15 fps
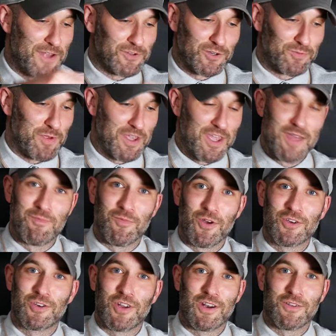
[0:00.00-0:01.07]
just became
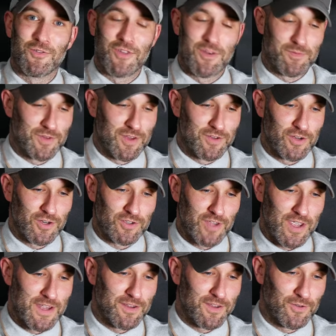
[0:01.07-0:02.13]
loose, and I'd only just
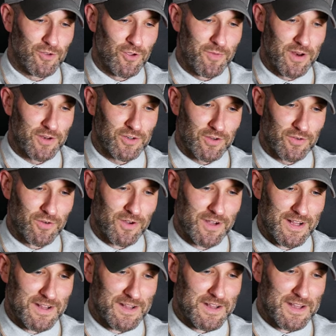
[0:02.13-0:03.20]
timed it 2 minutes ago.
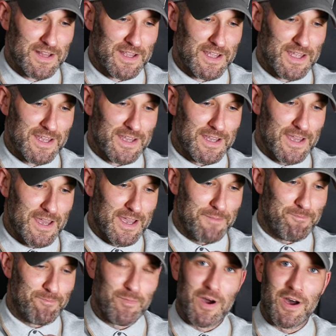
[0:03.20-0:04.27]

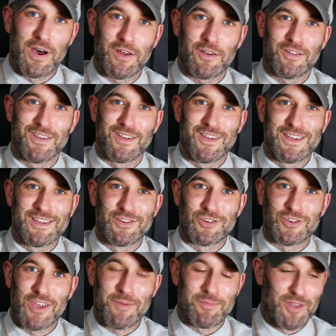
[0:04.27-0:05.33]
My heart
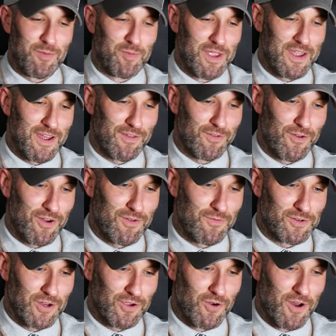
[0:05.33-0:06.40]
skipped a beat. I thought it
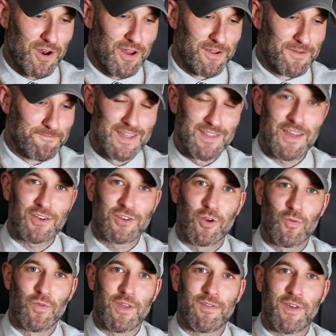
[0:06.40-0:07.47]
was a goner. That's the
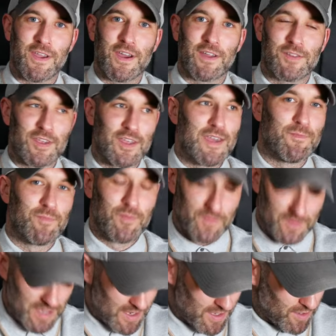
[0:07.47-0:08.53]
only thing. I had to keep
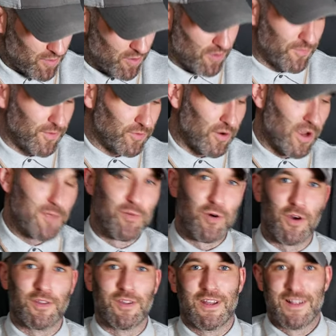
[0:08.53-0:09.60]
taking it off the
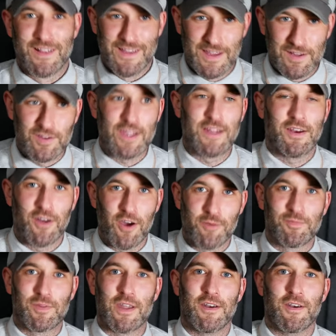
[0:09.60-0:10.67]
tripod, tightening it
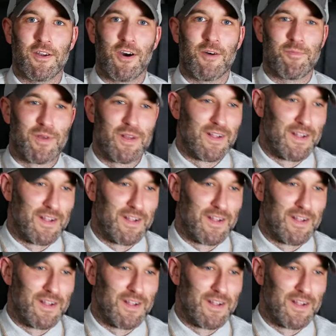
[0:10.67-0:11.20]
up, tightening it up.